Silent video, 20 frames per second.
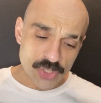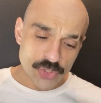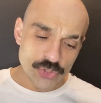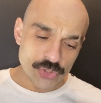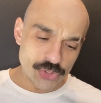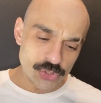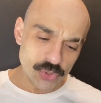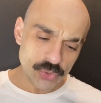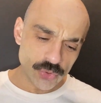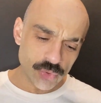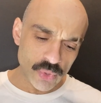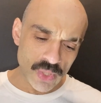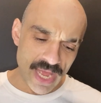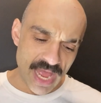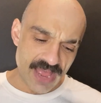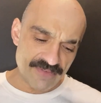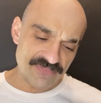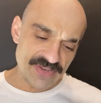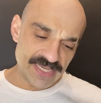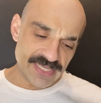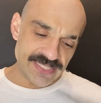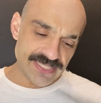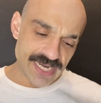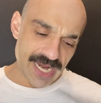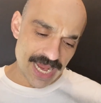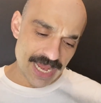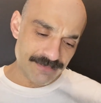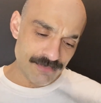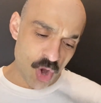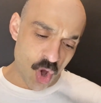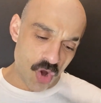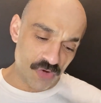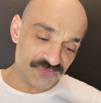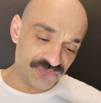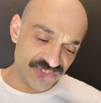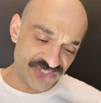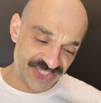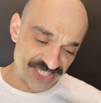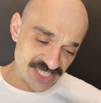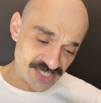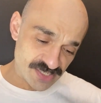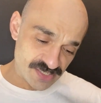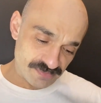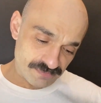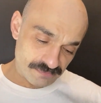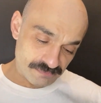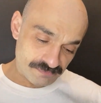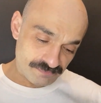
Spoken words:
due to having time off sick